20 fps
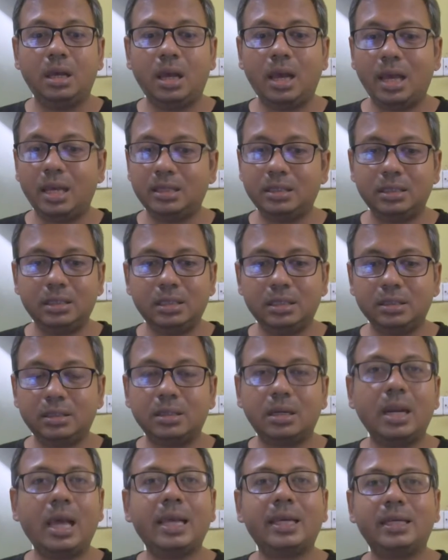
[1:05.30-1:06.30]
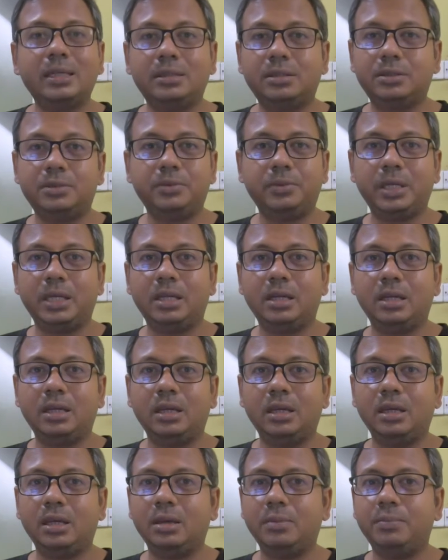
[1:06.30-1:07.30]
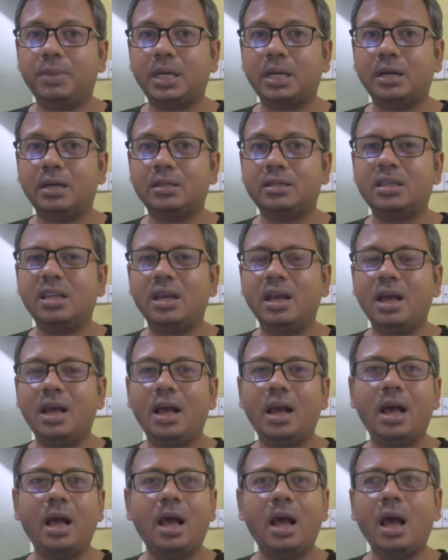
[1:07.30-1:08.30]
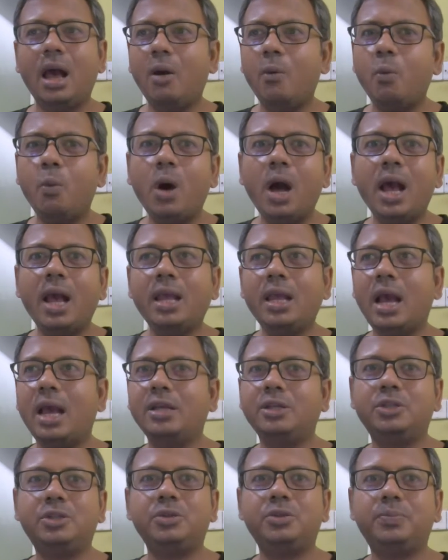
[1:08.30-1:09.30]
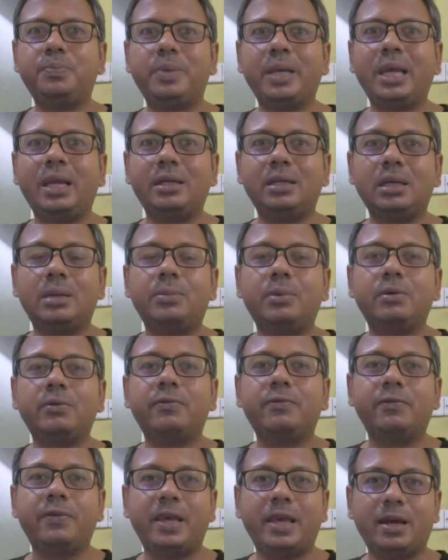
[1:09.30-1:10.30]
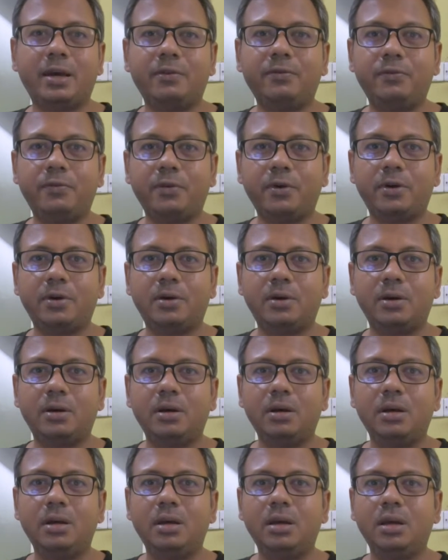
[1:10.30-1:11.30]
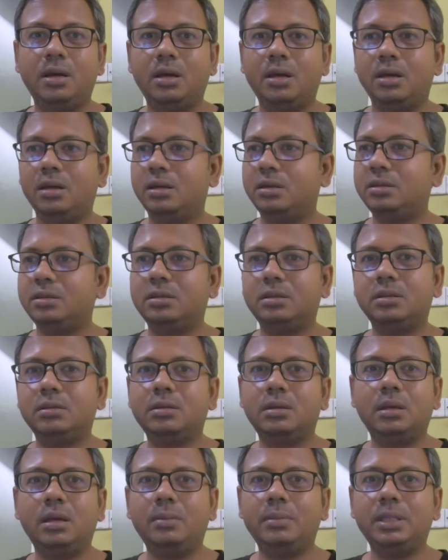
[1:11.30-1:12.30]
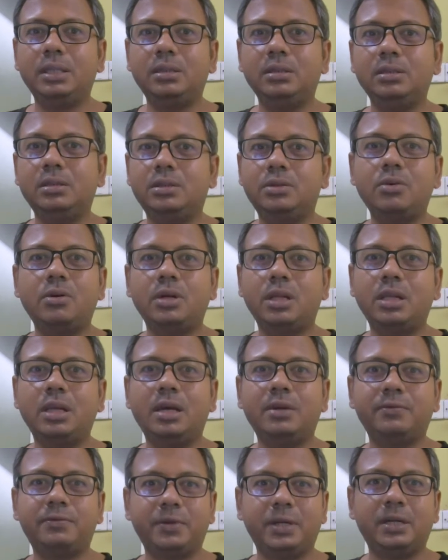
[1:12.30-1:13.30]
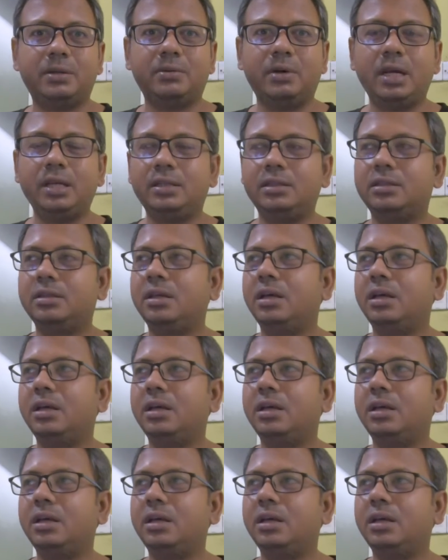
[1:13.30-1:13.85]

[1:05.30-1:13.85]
I didn't like it really, because why I should pay double fare for, I mean, it's totally unfair, right?